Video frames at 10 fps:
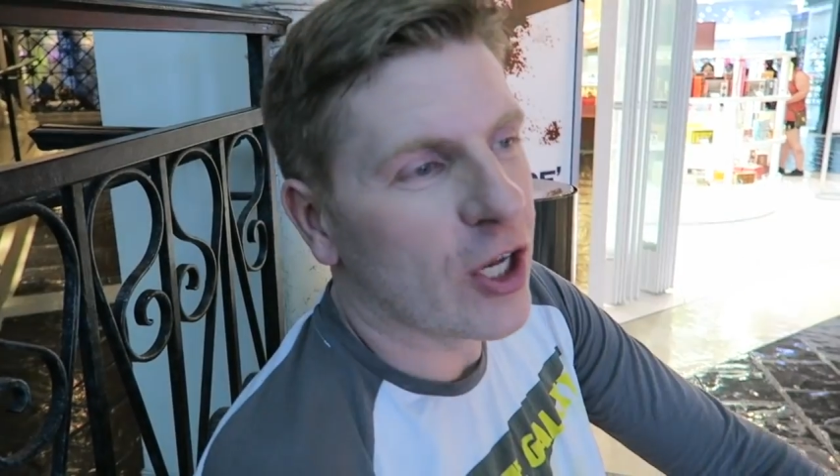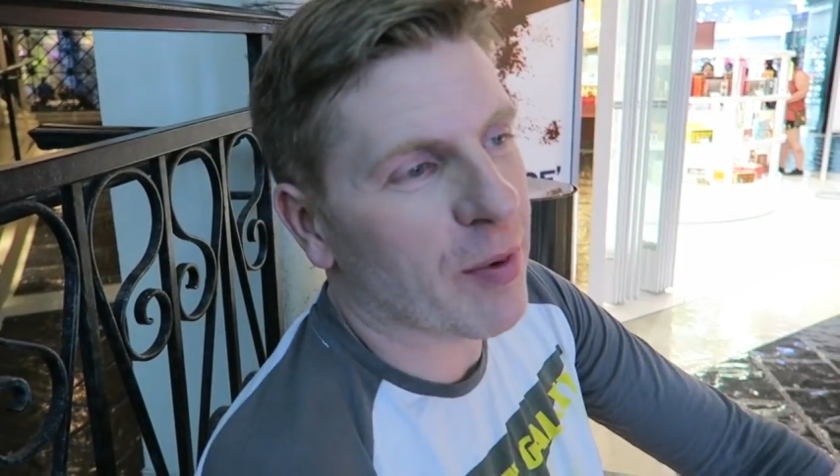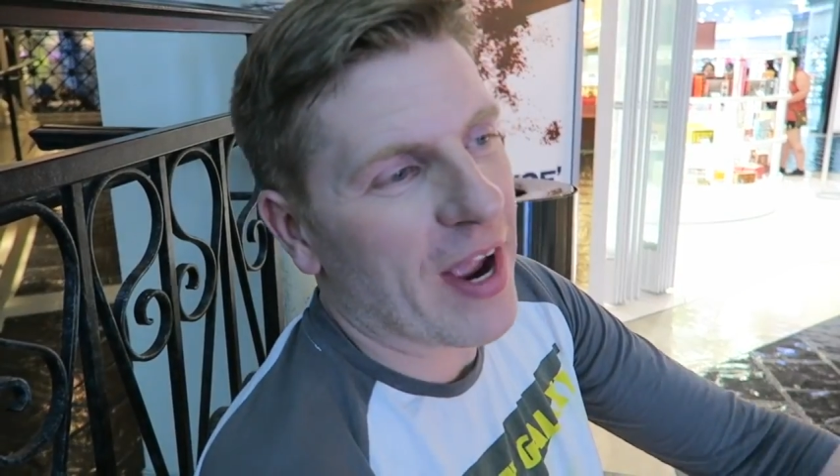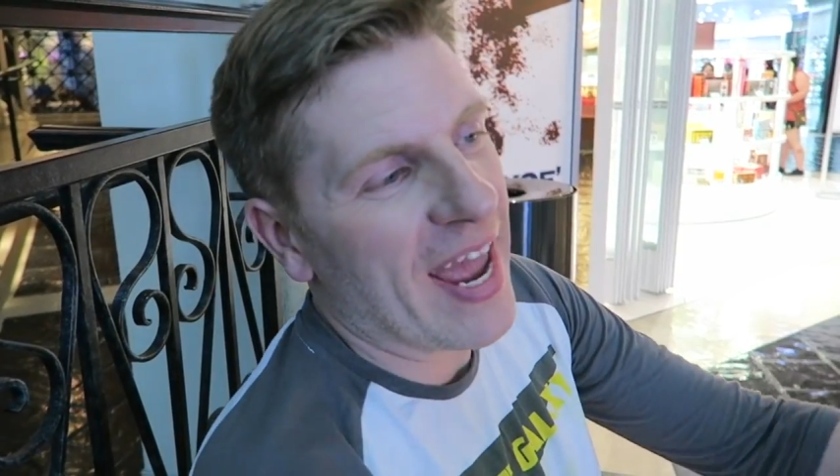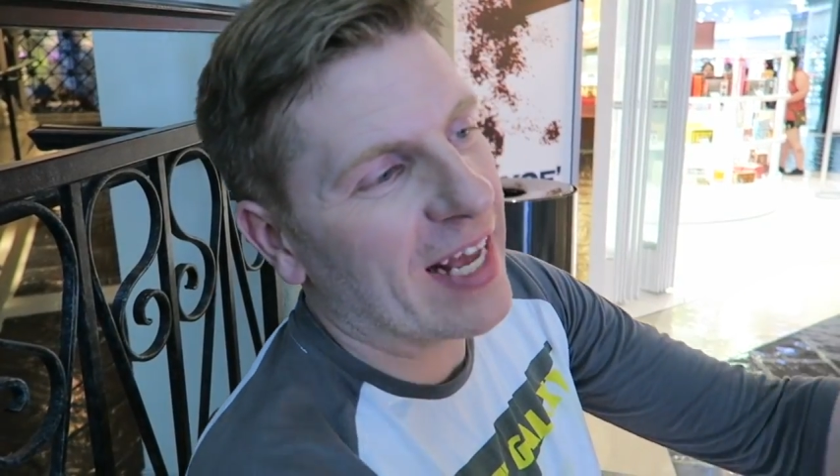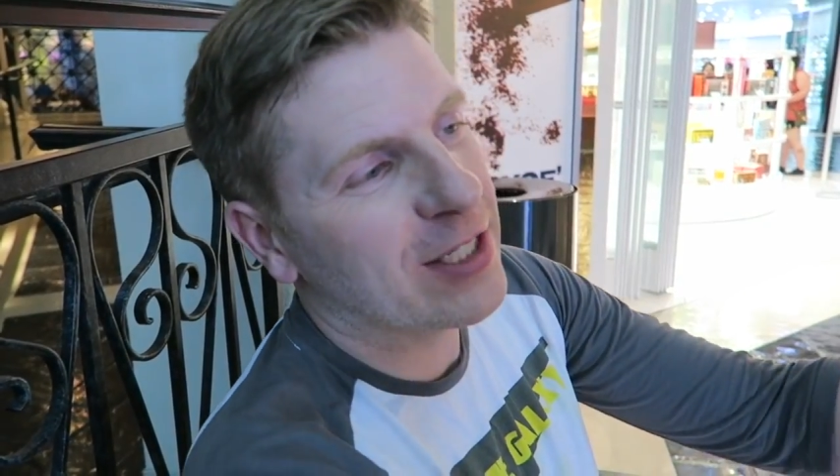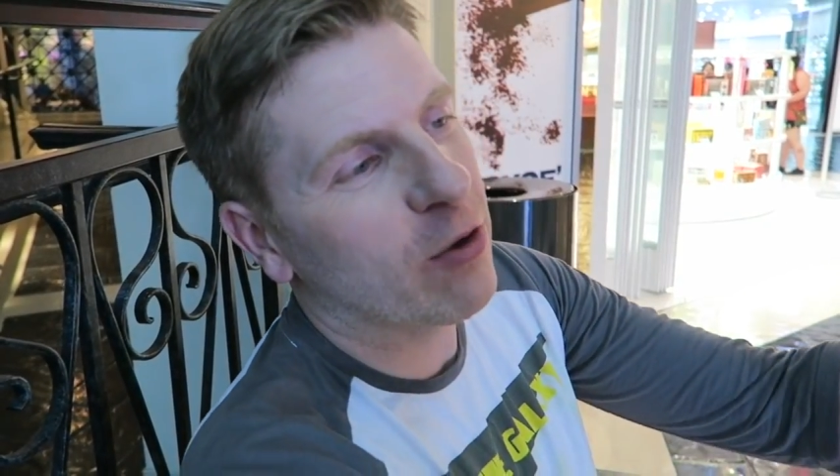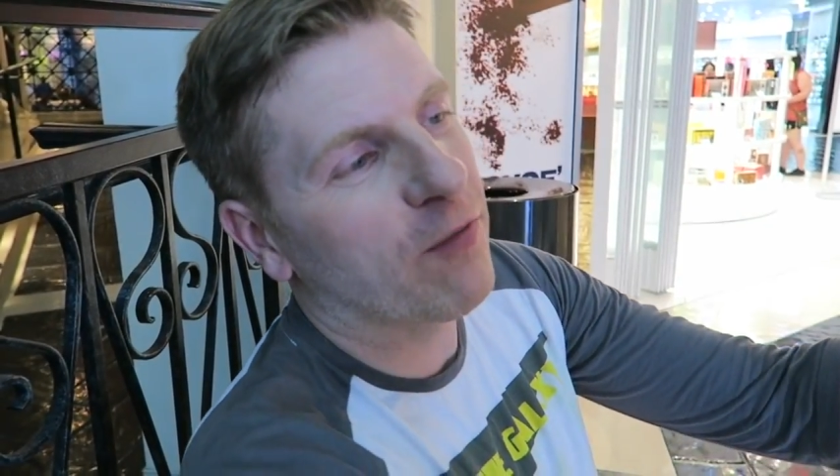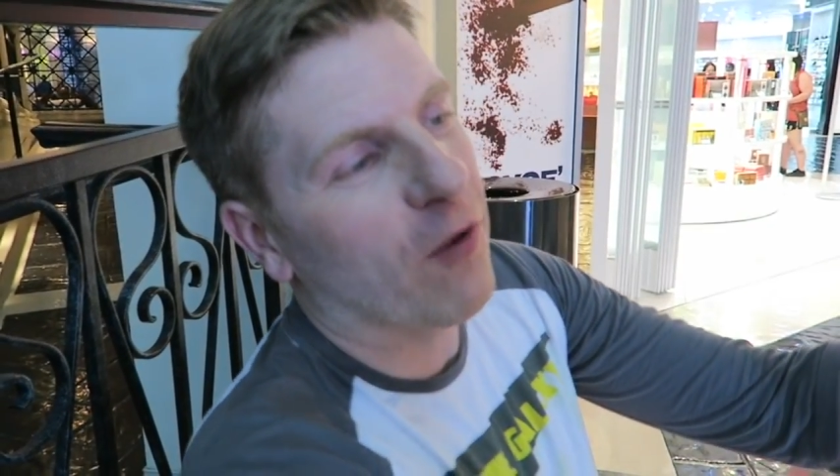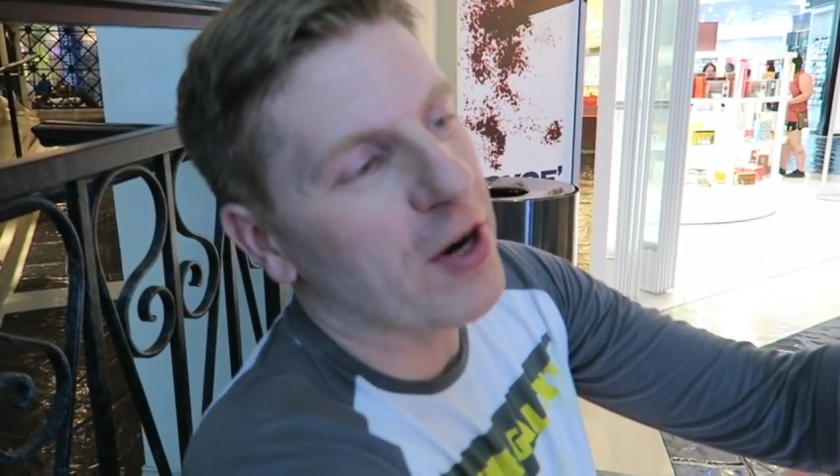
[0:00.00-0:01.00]
You put your hands
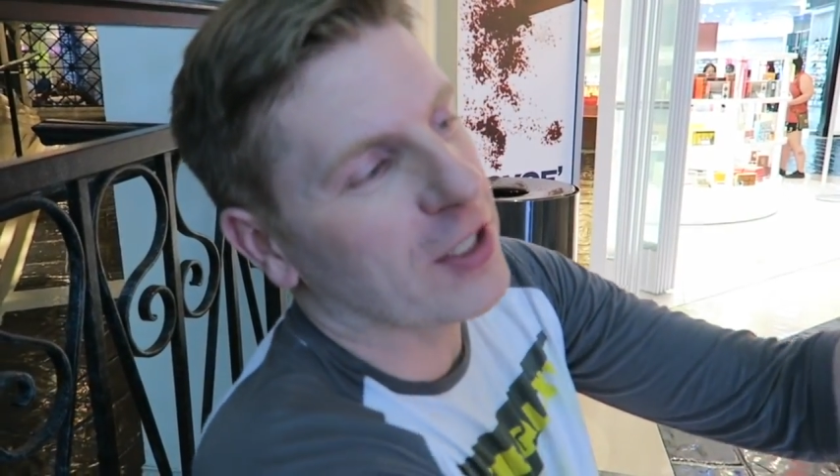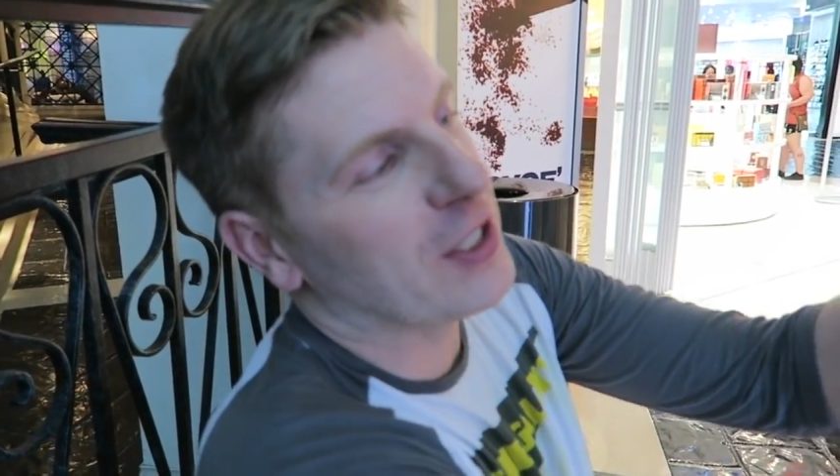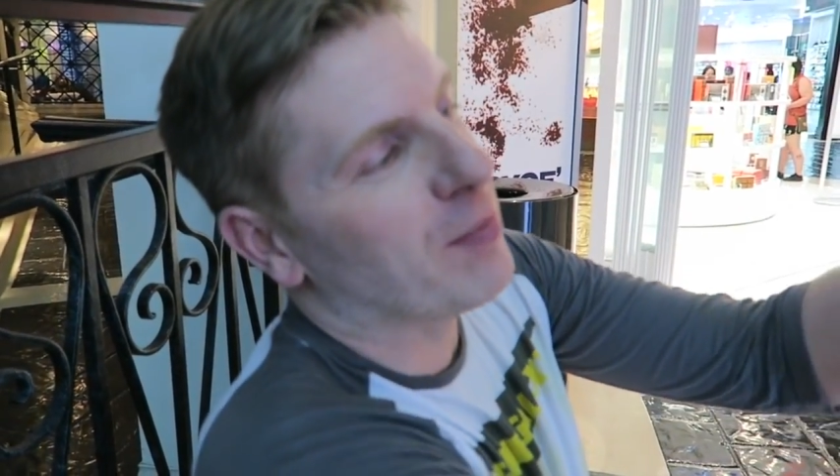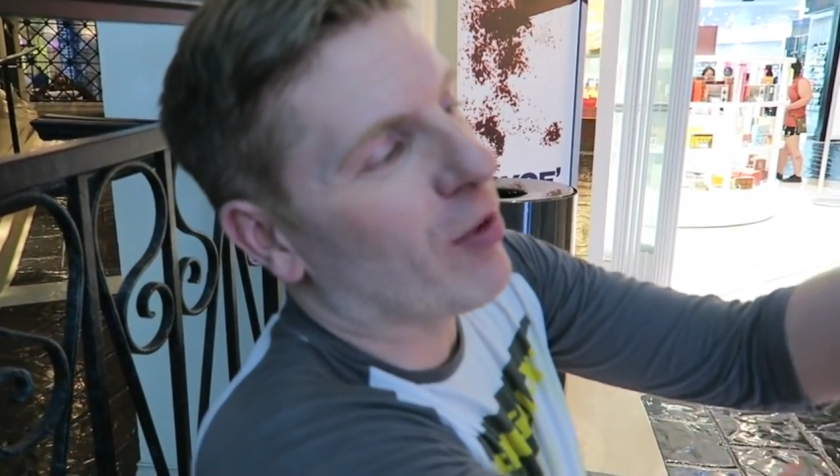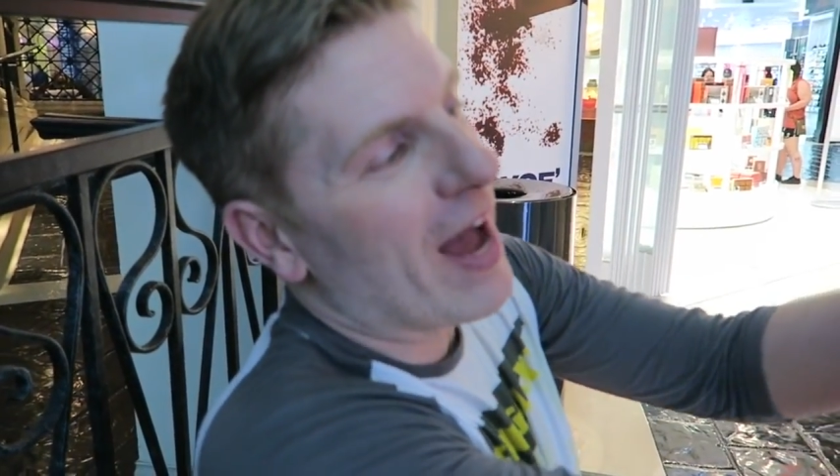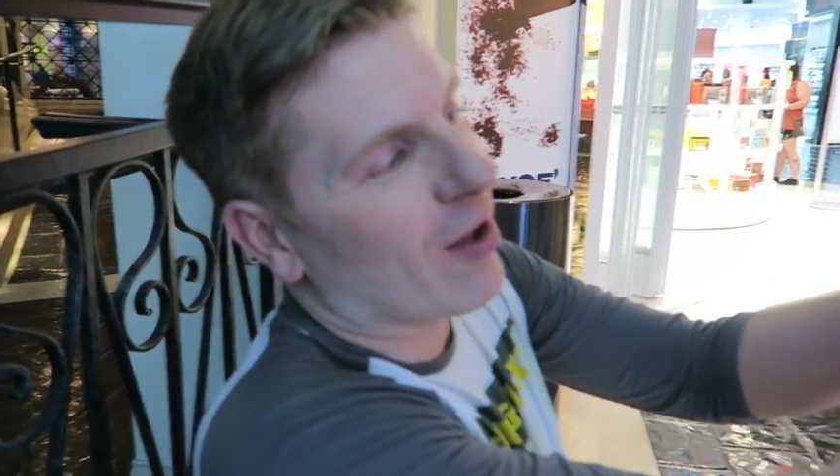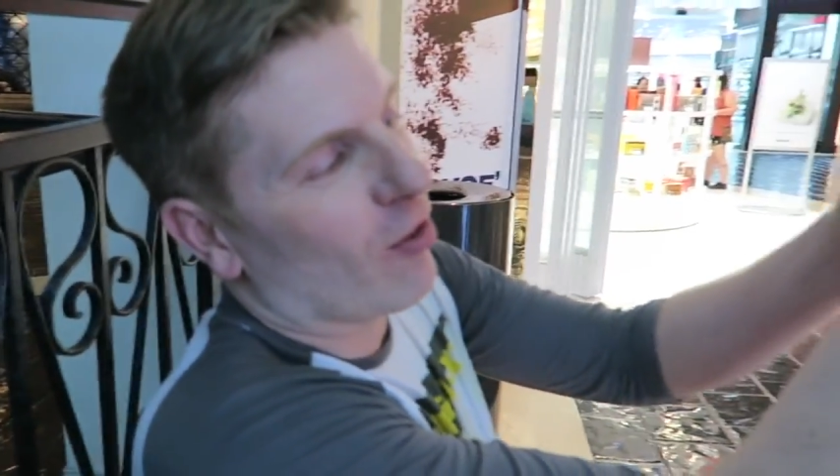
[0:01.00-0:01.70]
out in front, you see the black